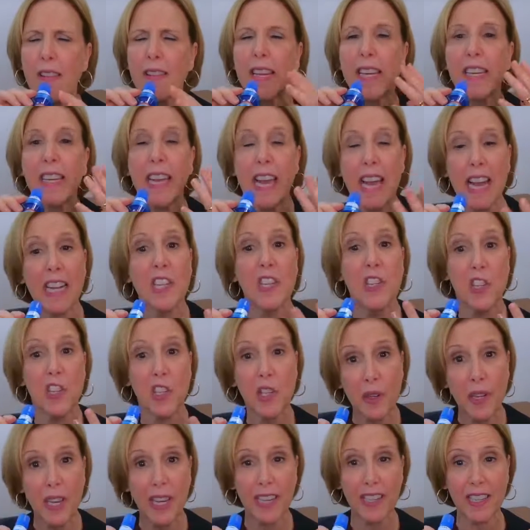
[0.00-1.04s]
they can't
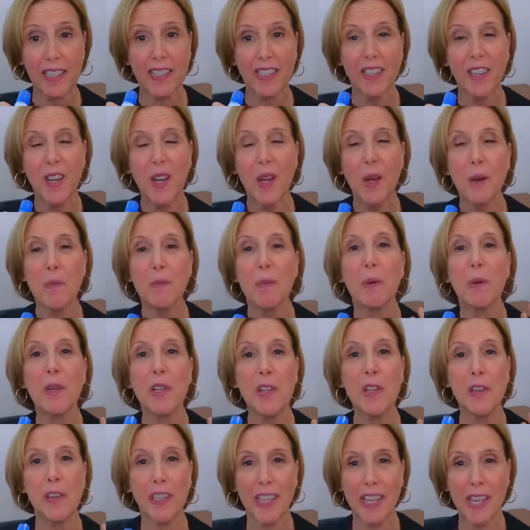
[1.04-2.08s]
do it. But
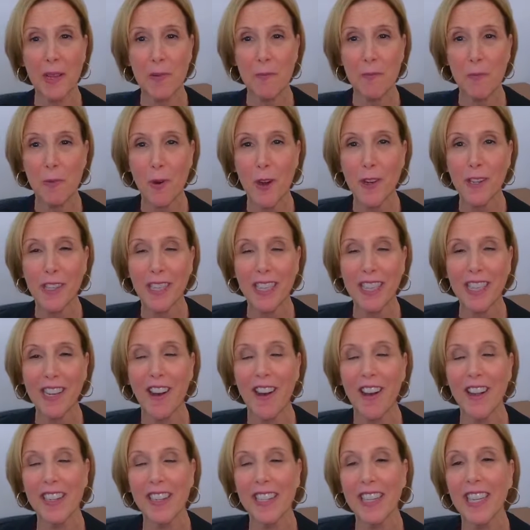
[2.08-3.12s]
when you keep working
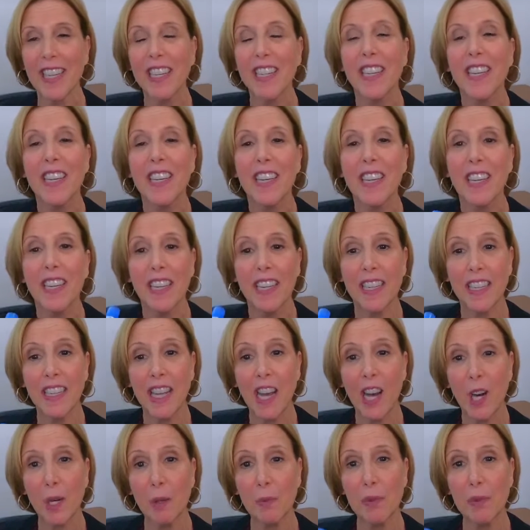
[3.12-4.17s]
on it, it
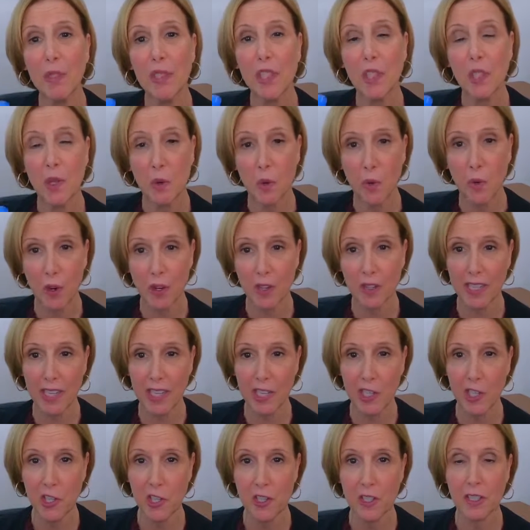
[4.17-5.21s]
helps the
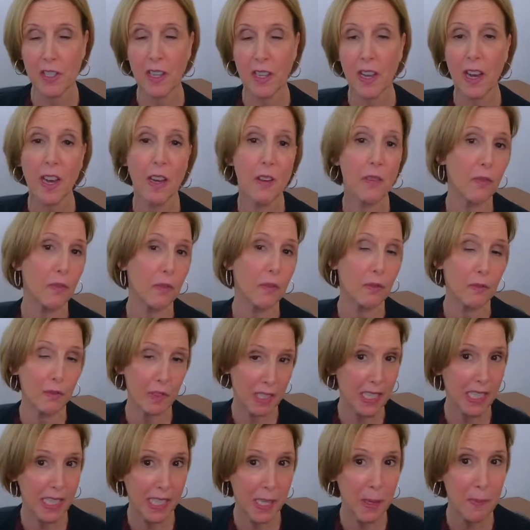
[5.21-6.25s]
coordination
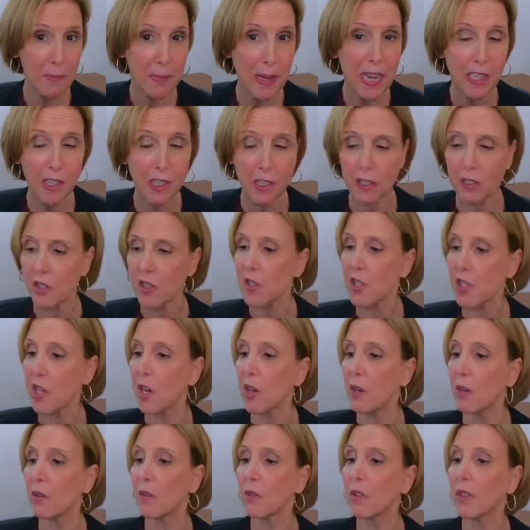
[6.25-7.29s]
to get better.
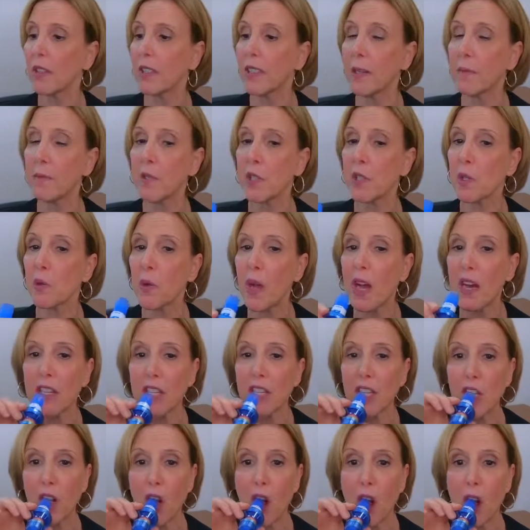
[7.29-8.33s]
So lips
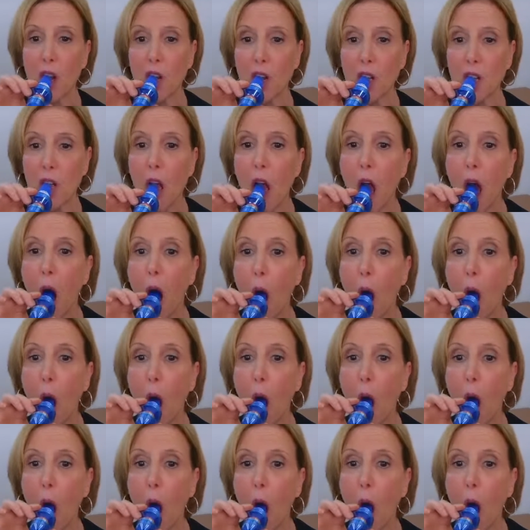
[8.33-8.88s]
around it hard.